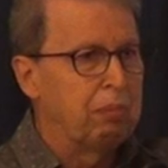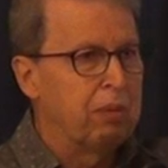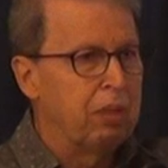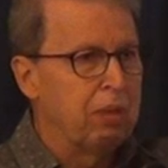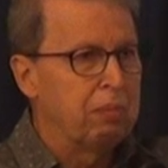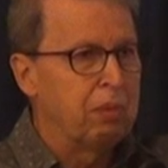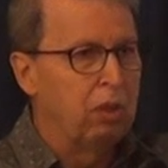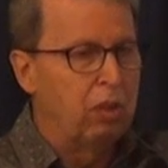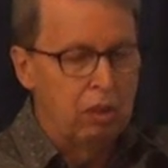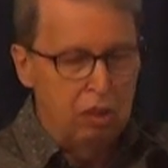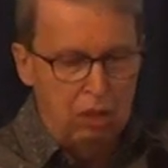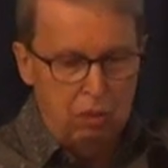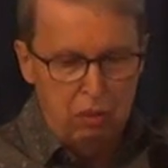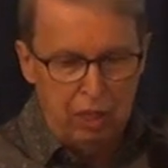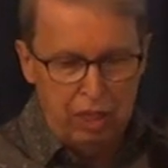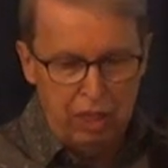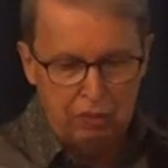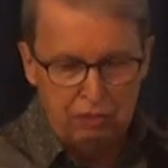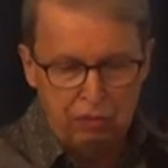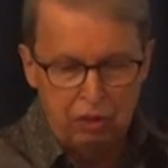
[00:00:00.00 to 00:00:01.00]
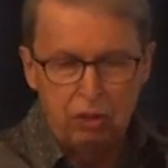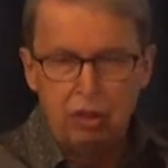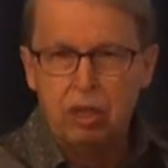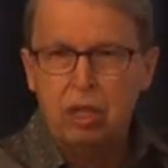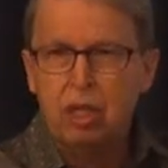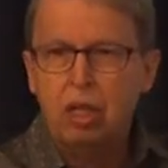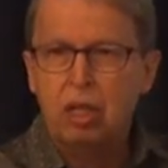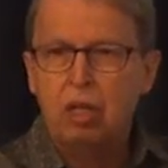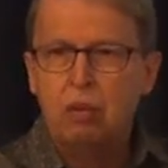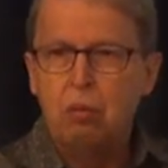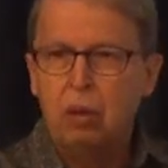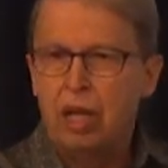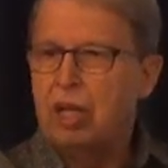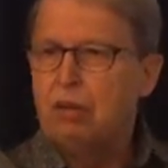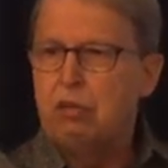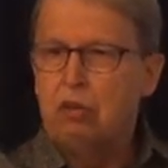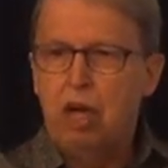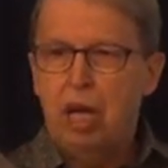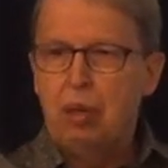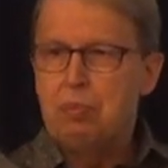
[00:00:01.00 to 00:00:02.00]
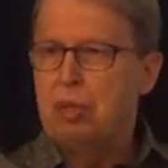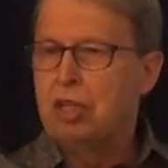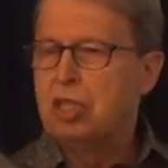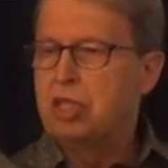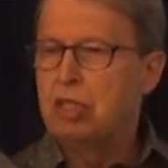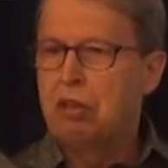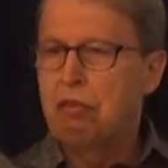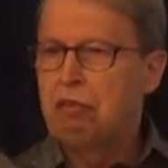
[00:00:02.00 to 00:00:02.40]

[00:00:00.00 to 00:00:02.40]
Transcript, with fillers: people or whatever. Whatever happens,